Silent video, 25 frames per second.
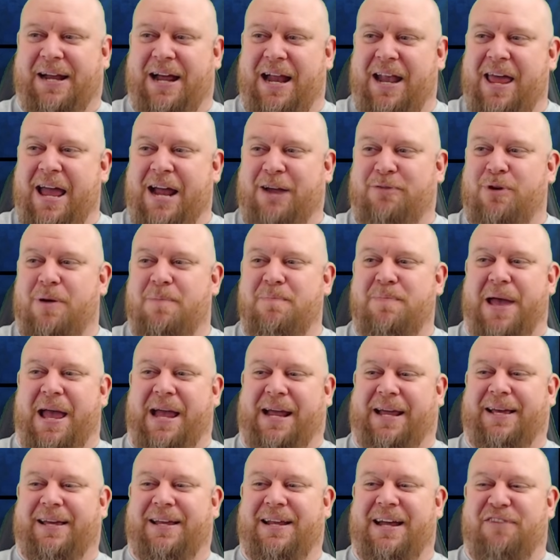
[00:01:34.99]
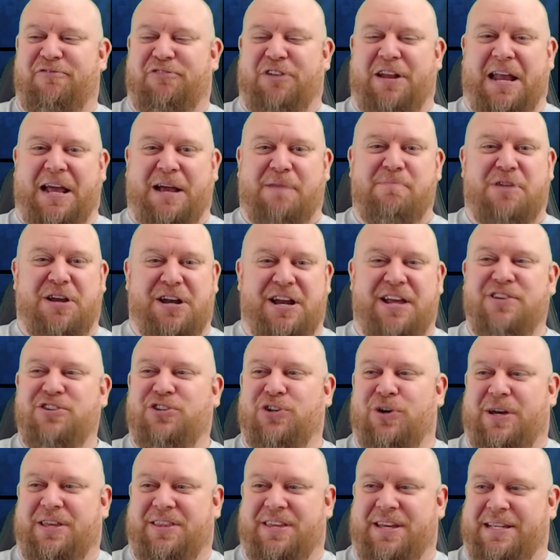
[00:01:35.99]
I like Rob Beckett. I feel like I'm going to
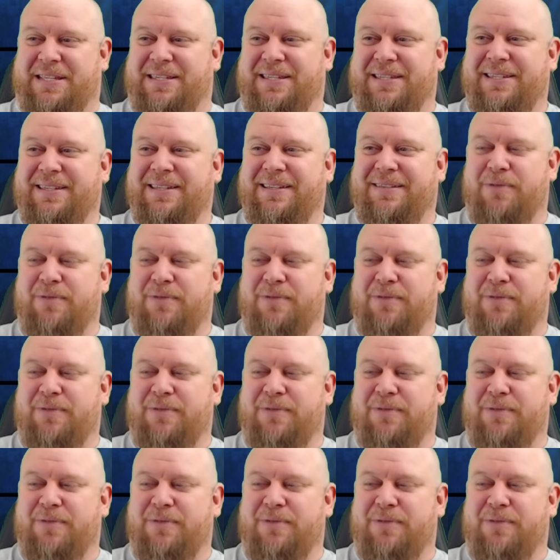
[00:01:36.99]
enjoy this.